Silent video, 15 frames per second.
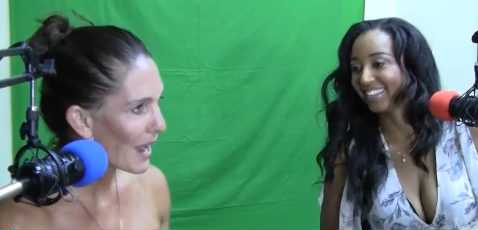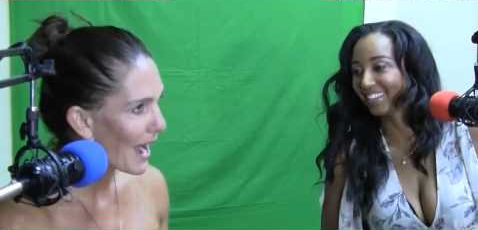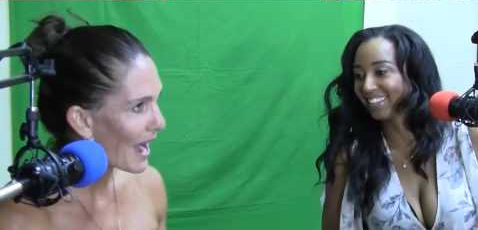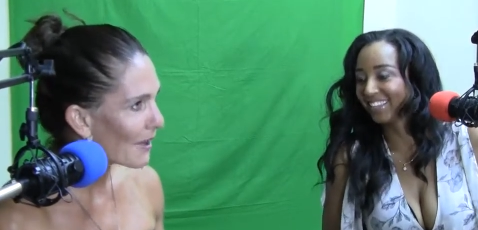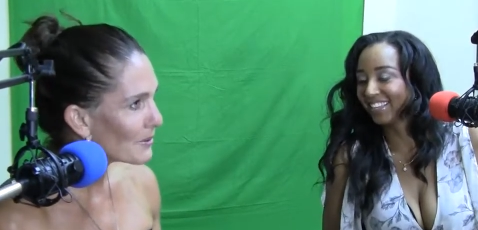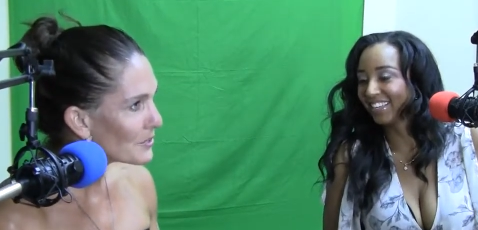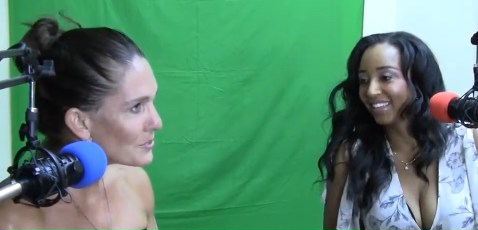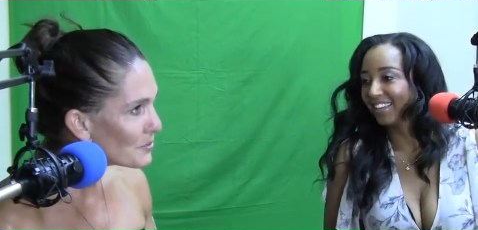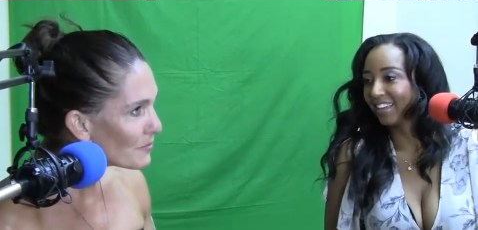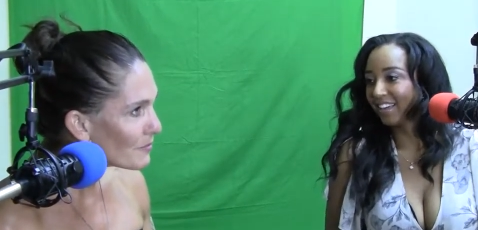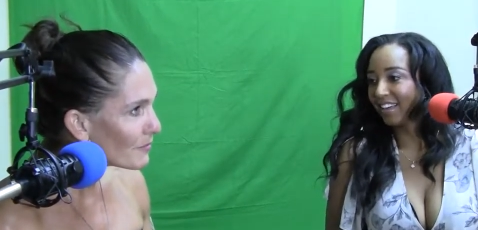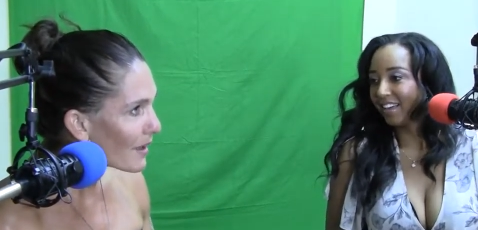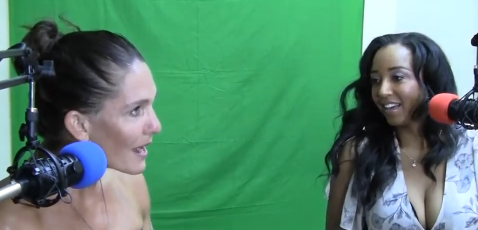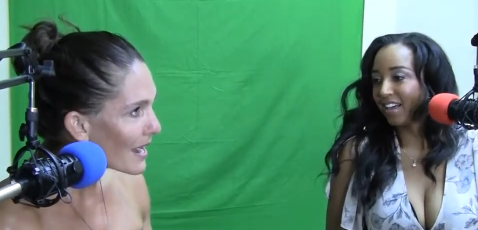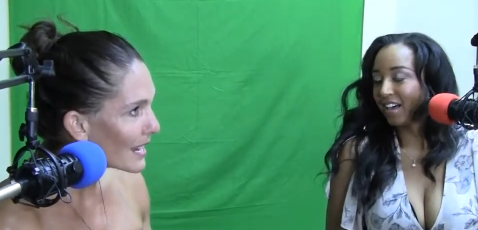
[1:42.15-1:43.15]
Speaker 1: How did you
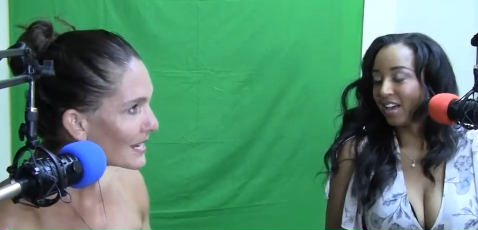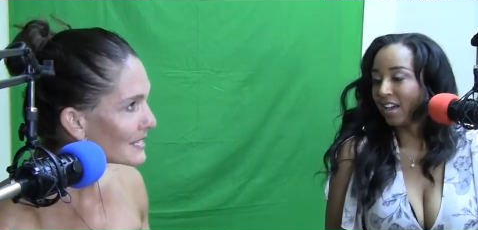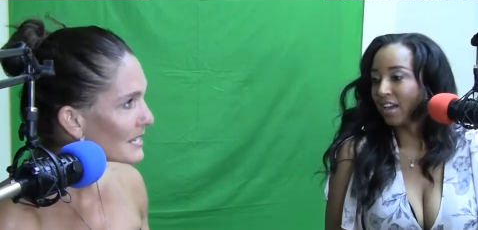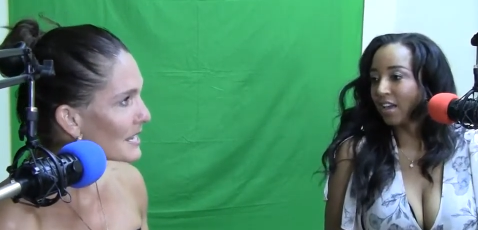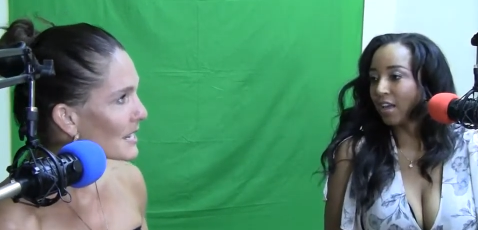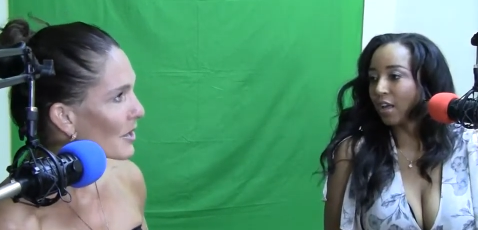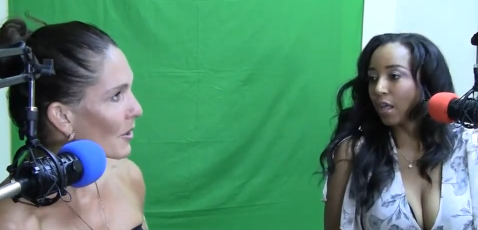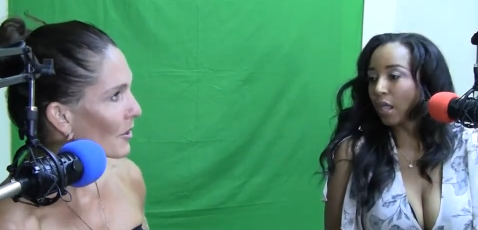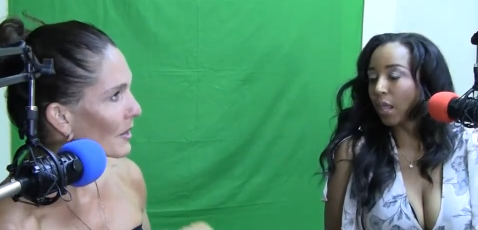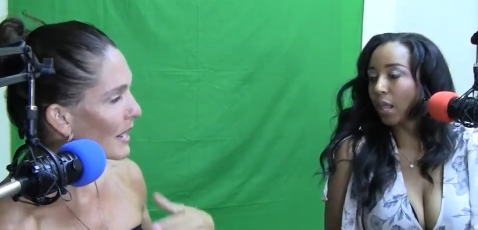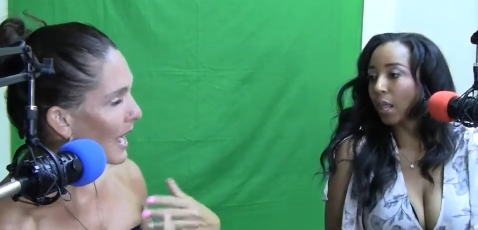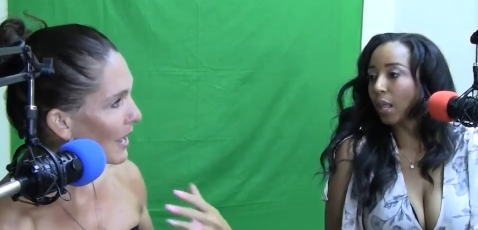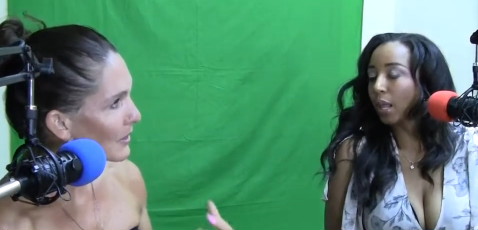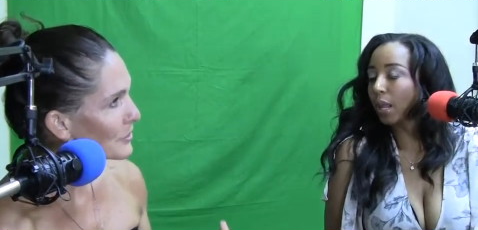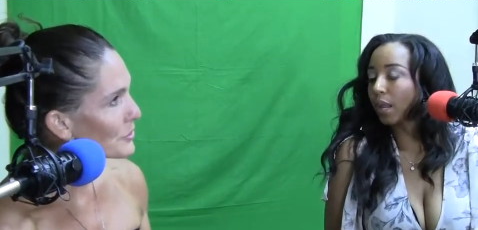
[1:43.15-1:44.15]
find, or
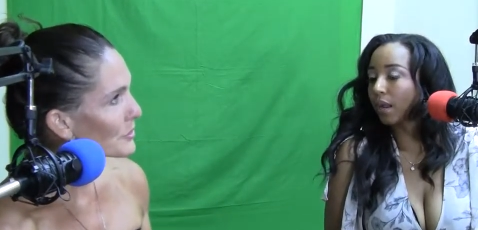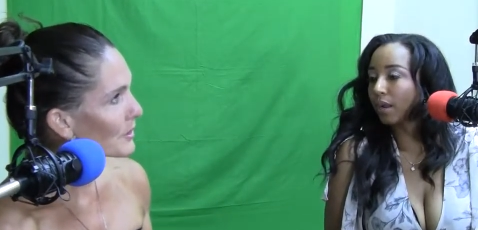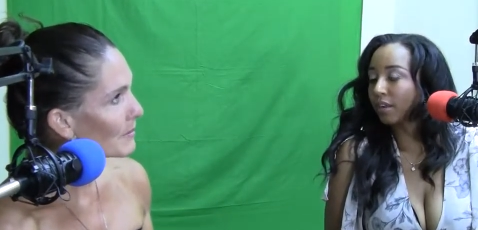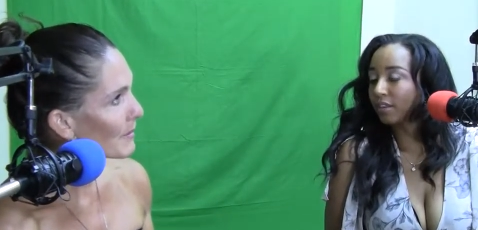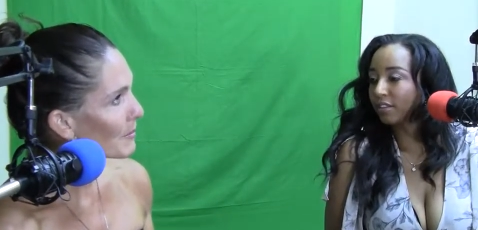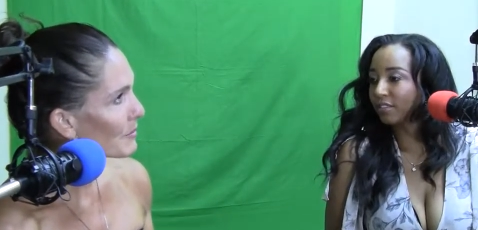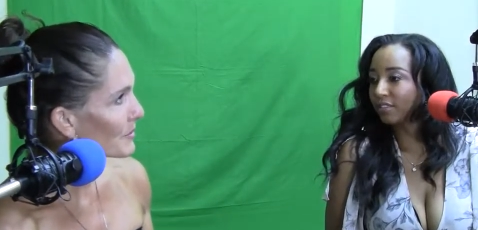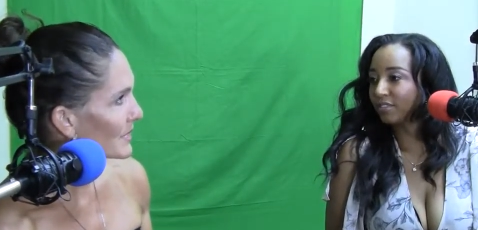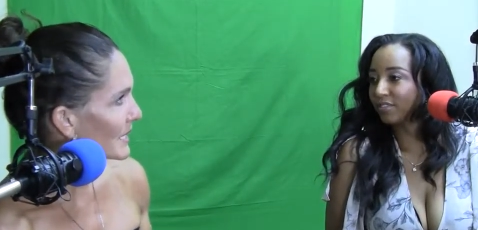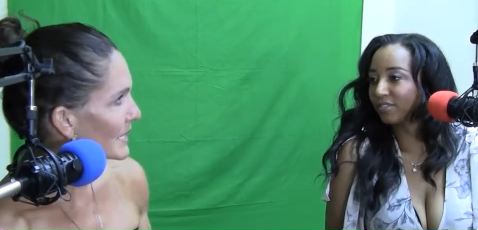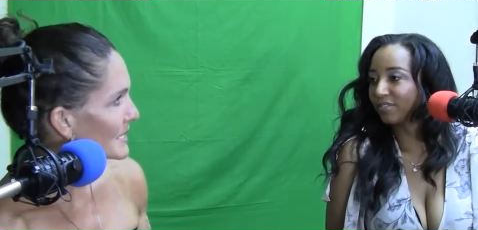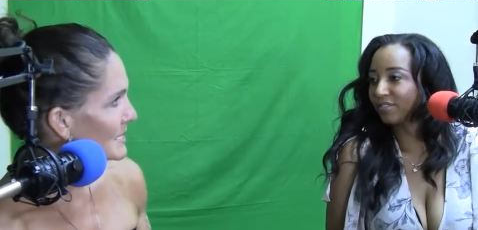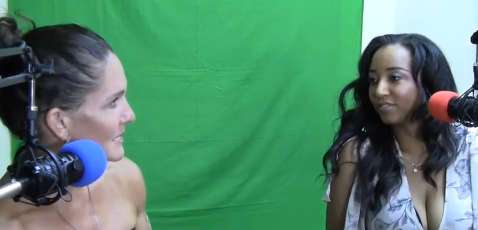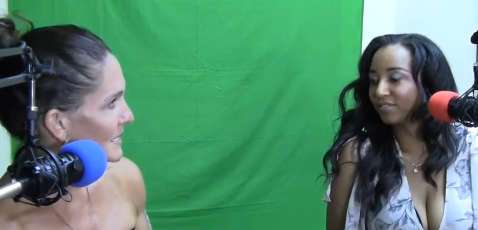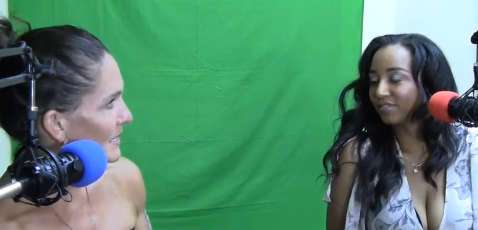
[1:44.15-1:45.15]
how did you come up with the
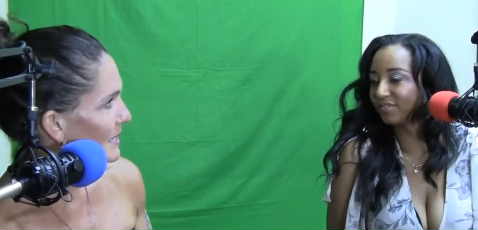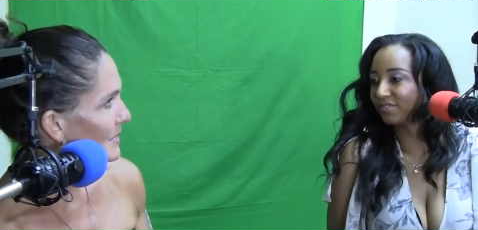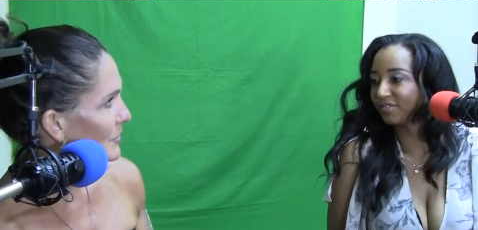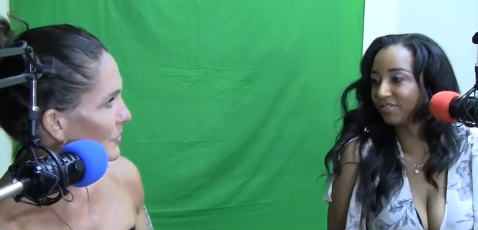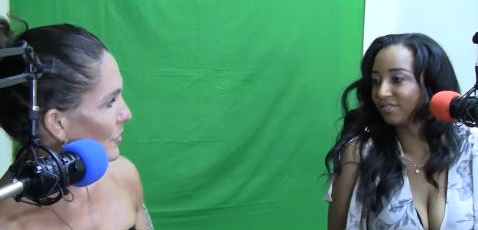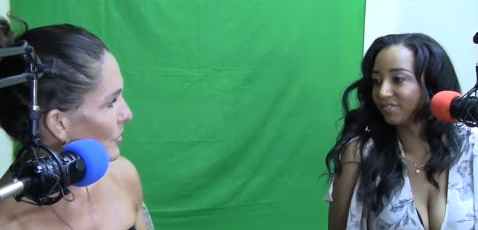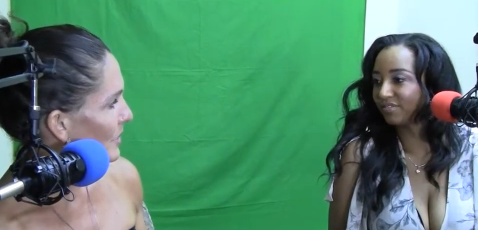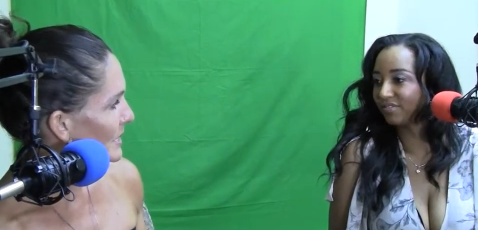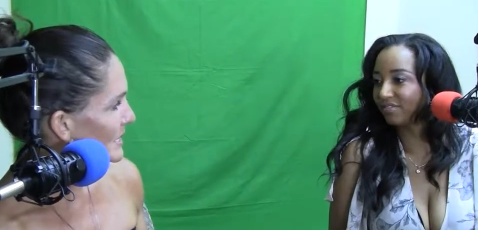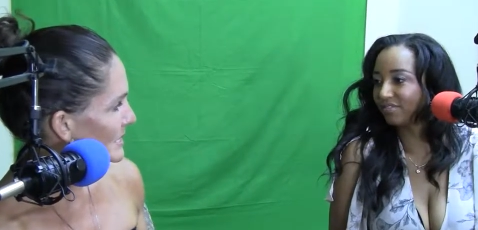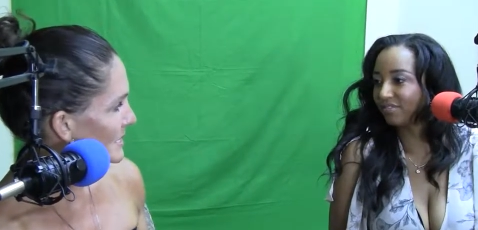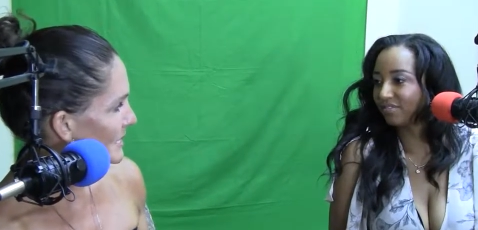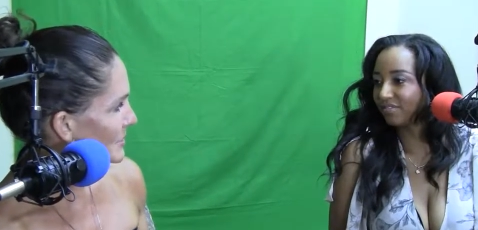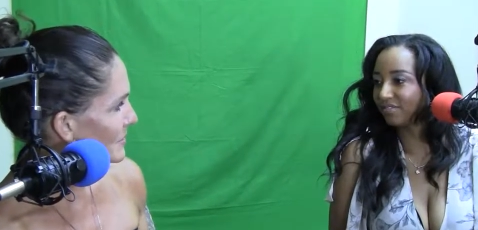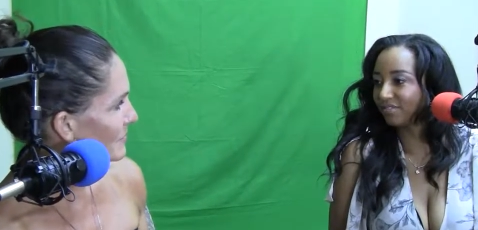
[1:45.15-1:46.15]
idea in your
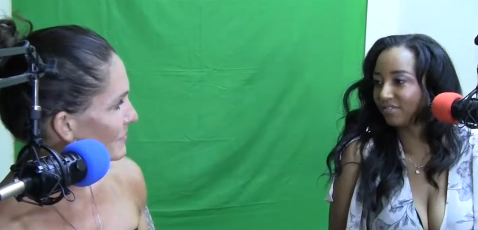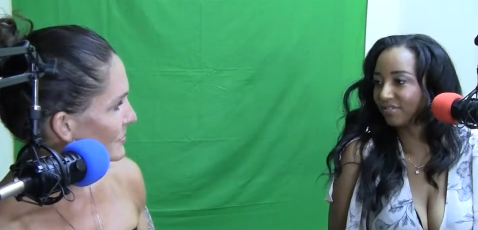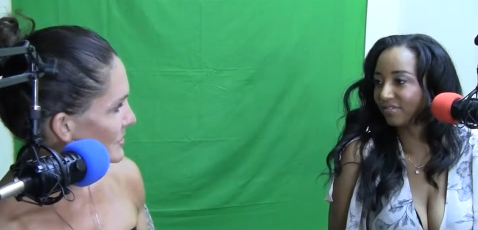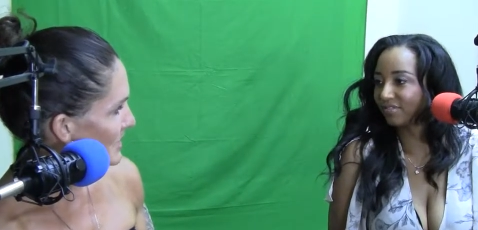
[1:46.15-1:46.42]
organization for